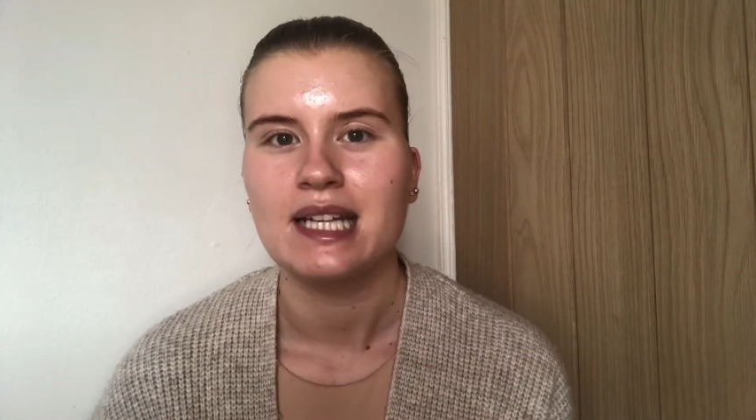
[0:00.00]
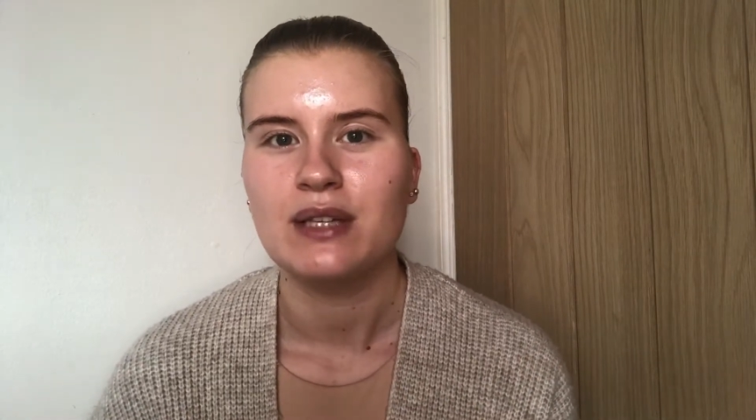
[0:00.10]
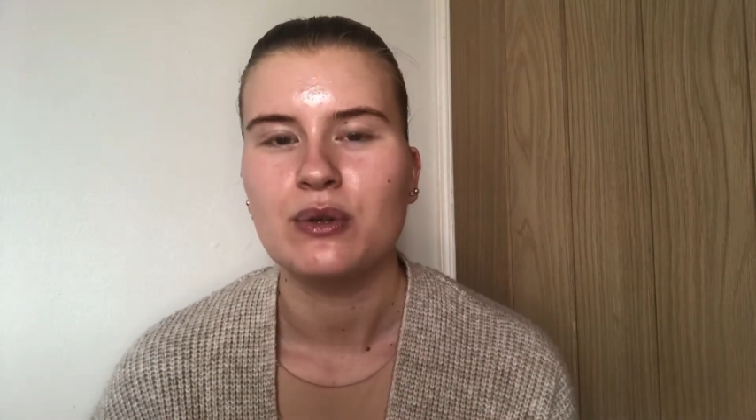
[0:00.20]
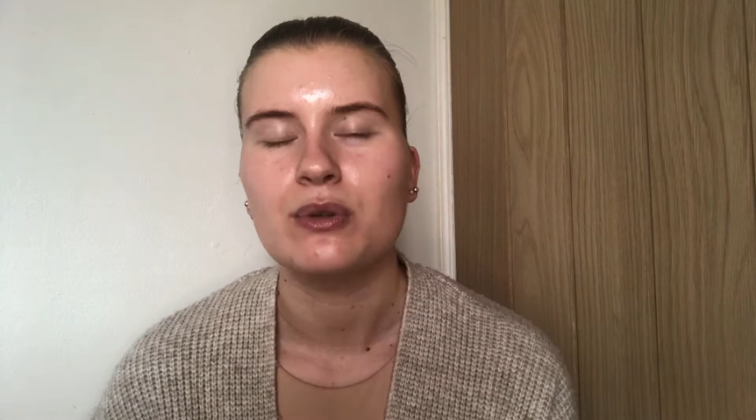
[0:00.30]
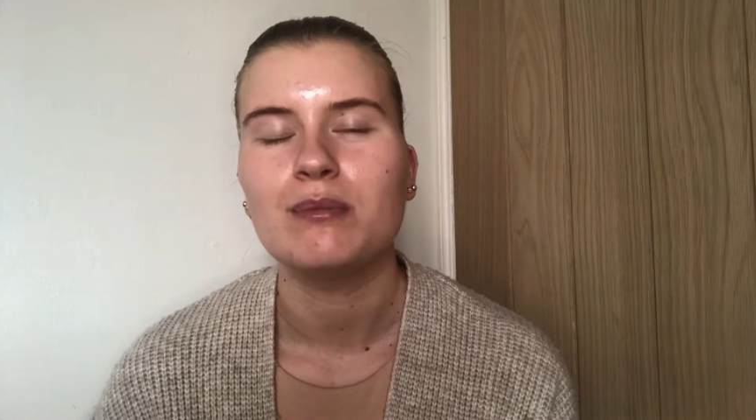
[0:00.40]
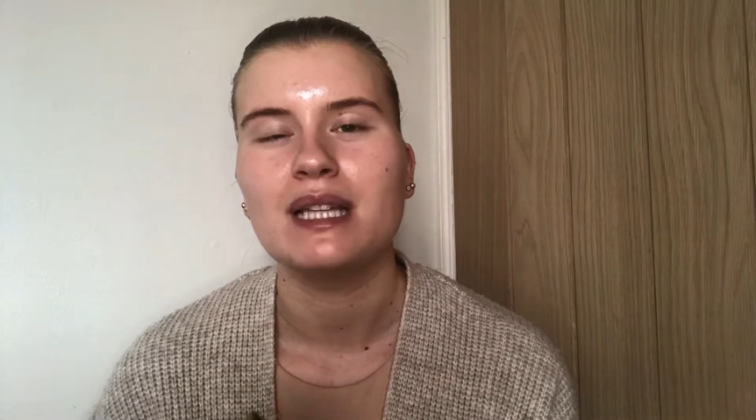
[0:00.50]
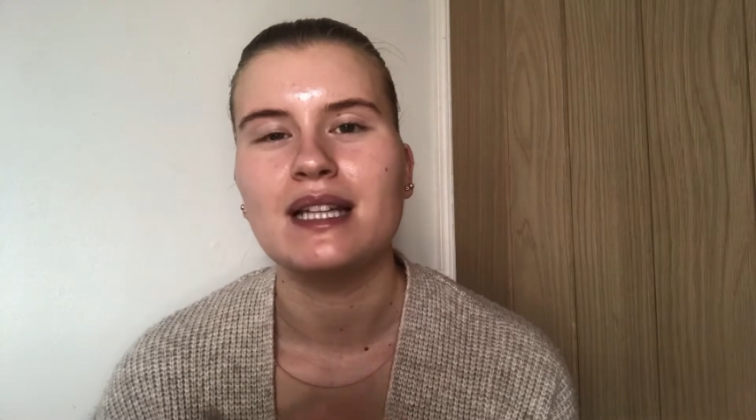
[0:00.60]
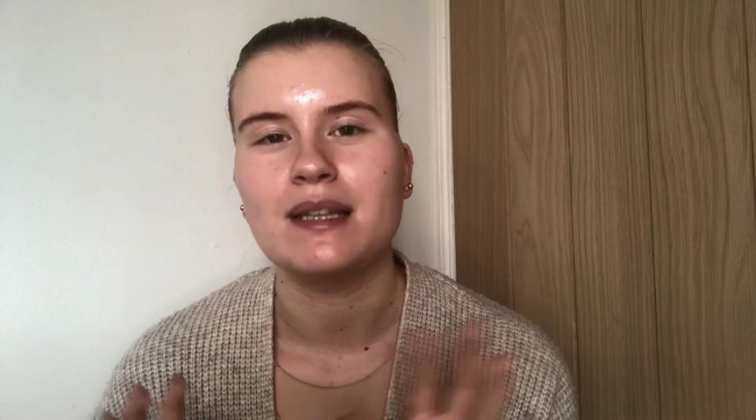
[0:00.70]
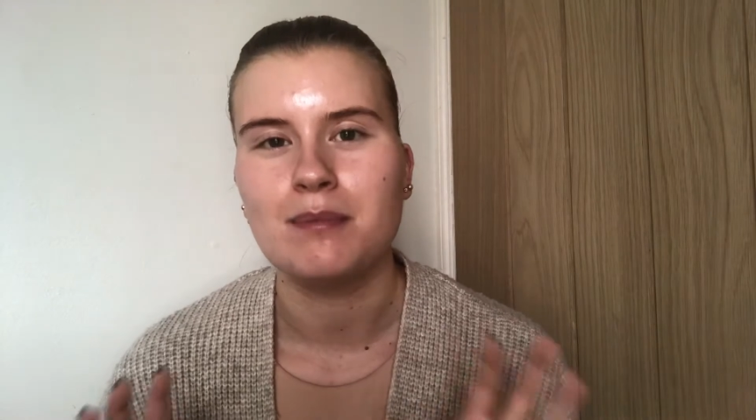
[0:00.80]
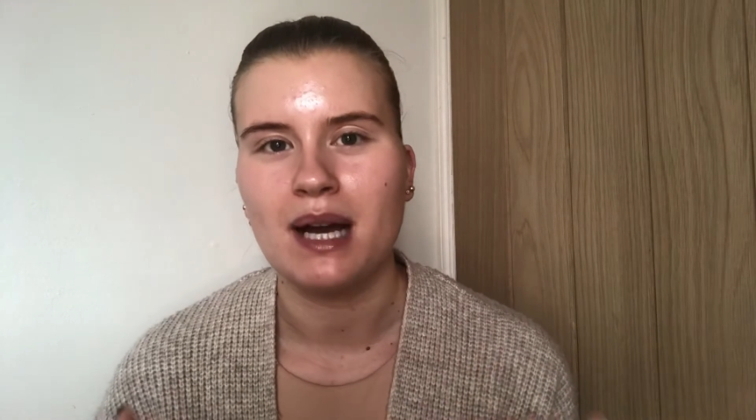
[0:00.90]
Not
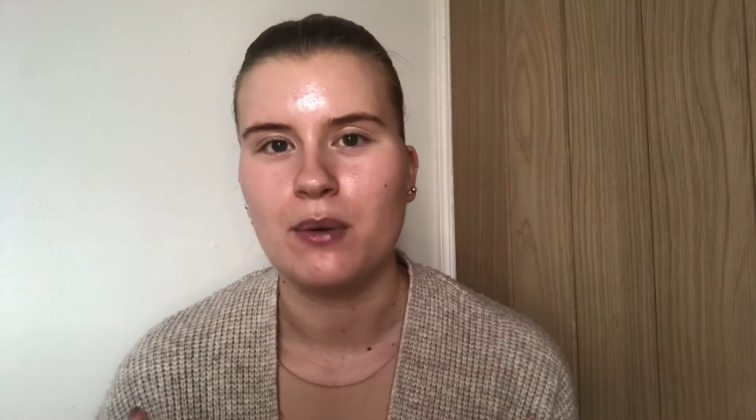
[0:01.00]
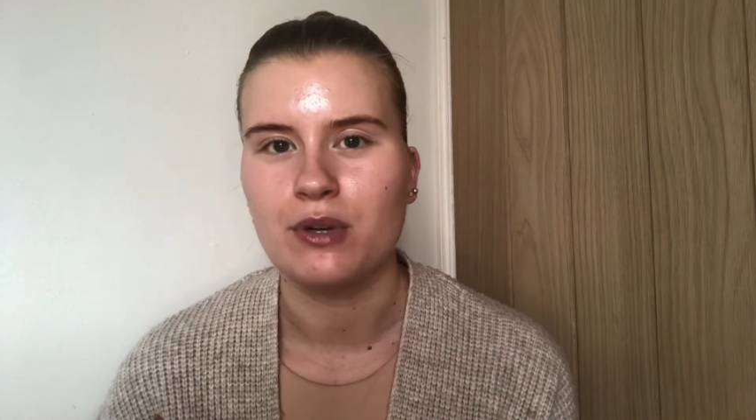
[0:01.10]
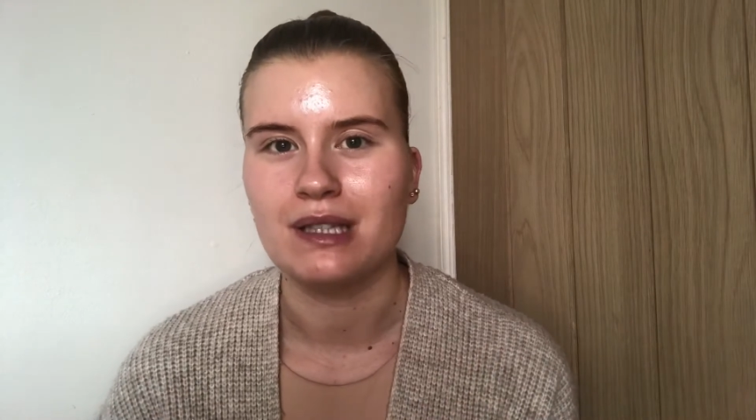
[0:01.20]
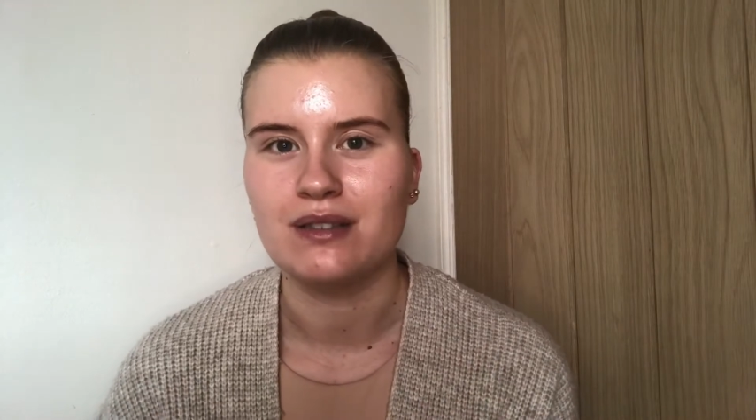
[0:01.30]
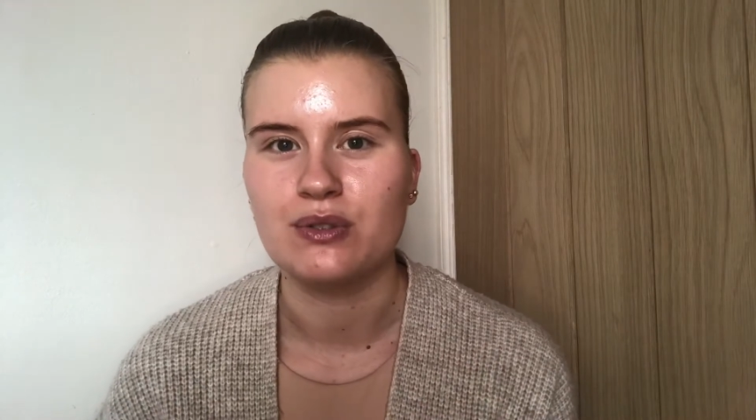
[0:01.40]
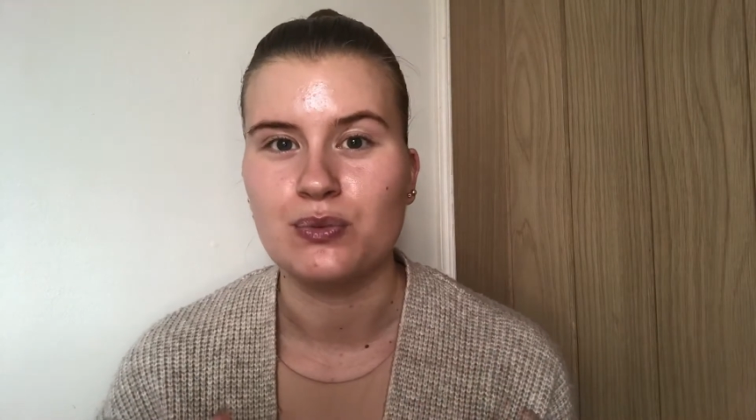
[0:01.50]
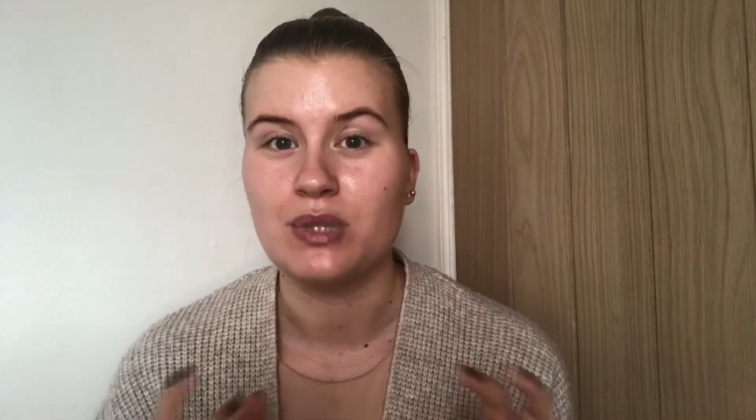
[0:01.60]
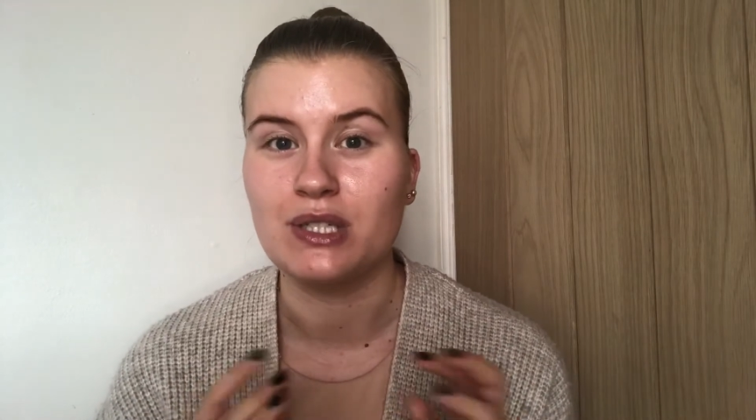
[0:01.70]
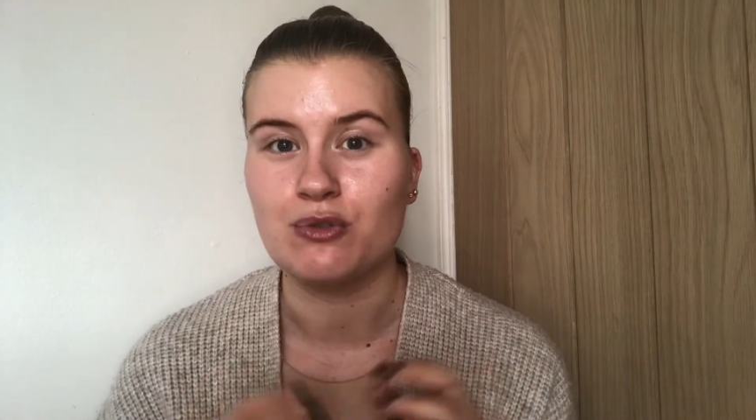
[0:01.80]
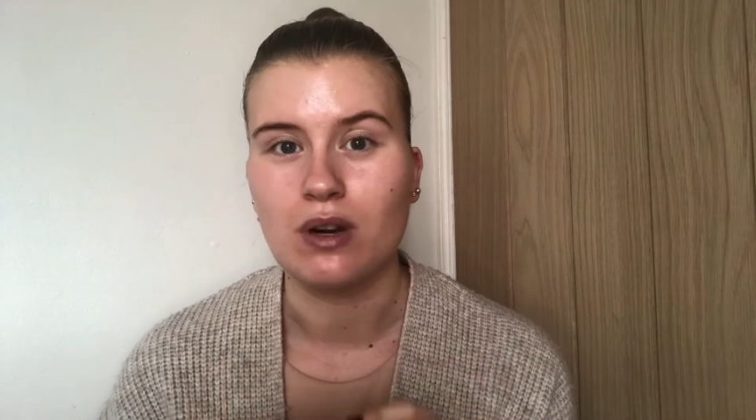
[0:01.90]
completely matte where it looks
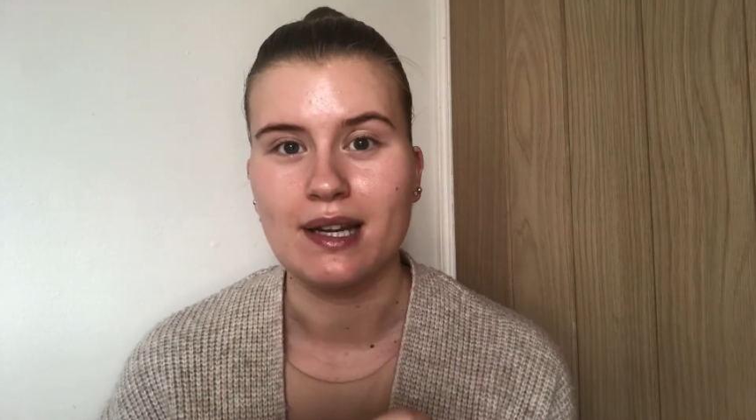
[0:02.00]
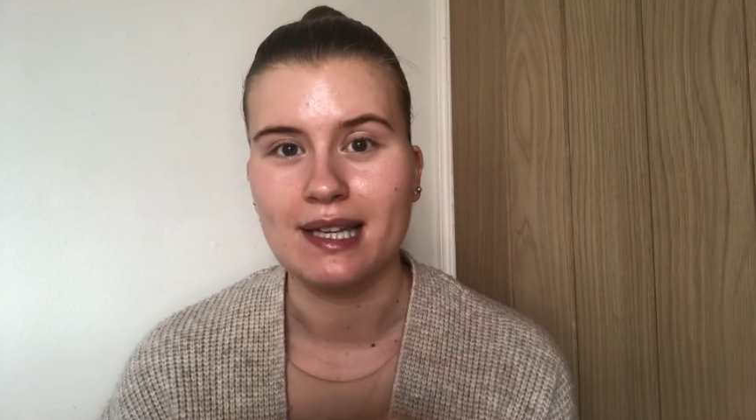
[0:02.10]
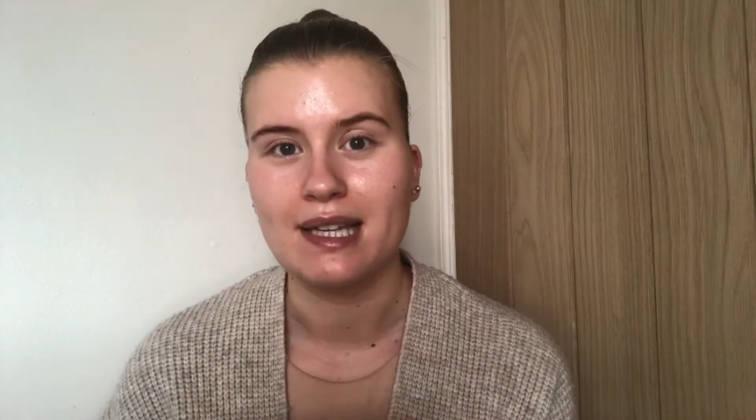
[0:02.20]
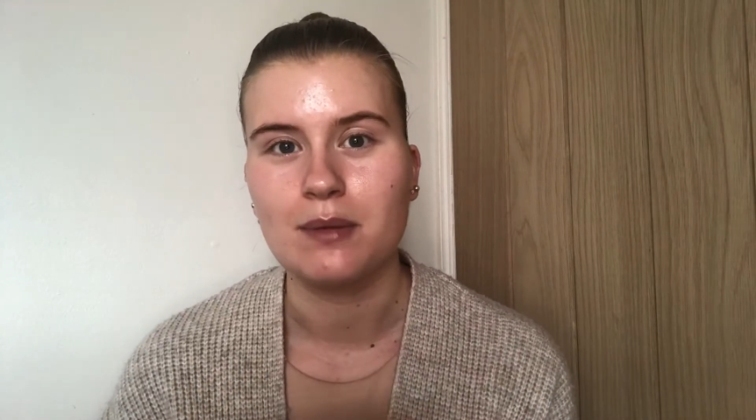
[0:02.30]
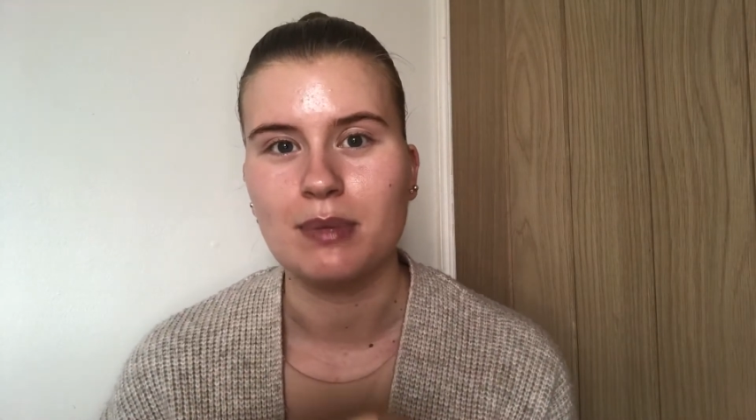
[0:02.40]
really drying,